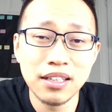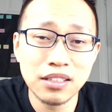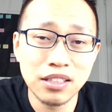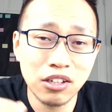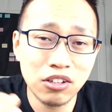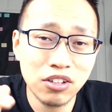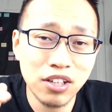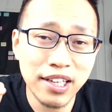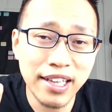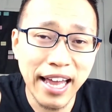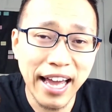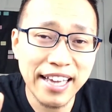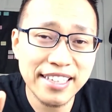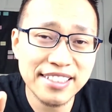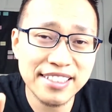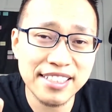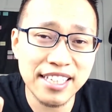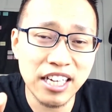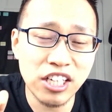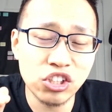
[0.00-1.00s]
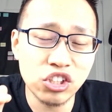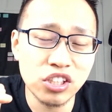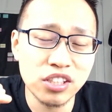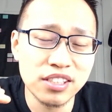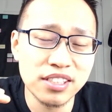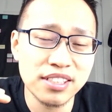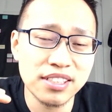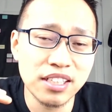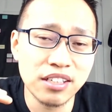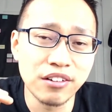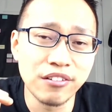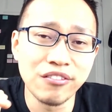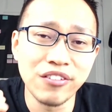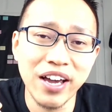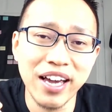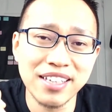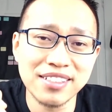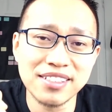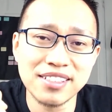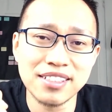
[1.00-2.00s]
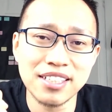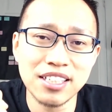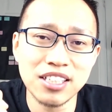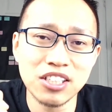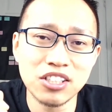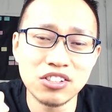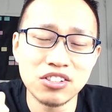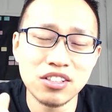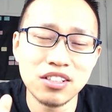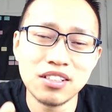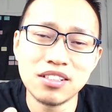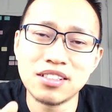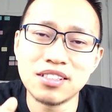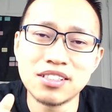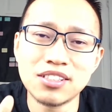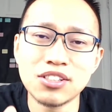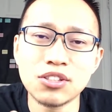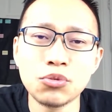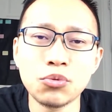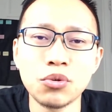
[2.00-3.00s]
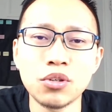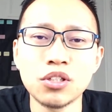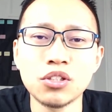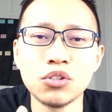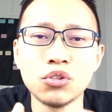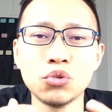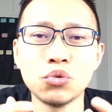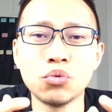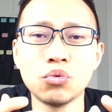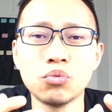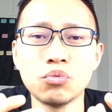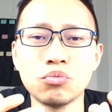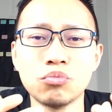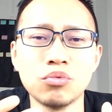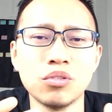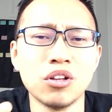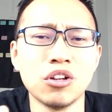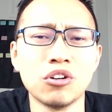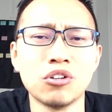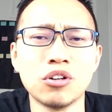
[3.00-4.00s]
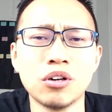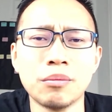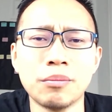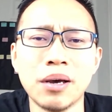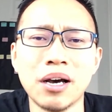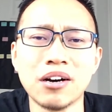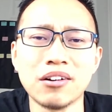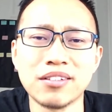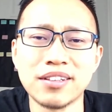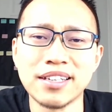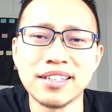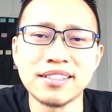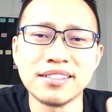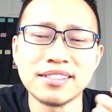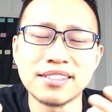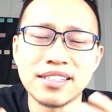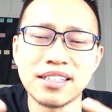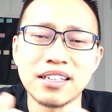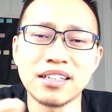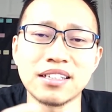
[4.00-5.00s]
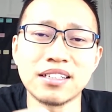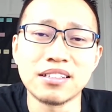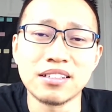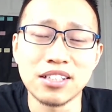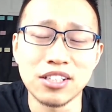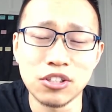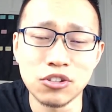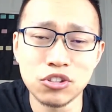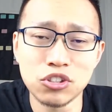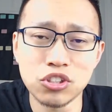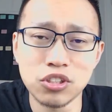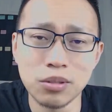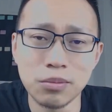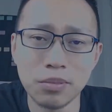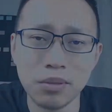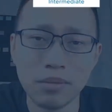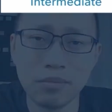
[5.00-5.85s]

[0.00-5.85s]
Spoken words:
Now the last stage is the advanced stage. This is where you learn about things like leadership.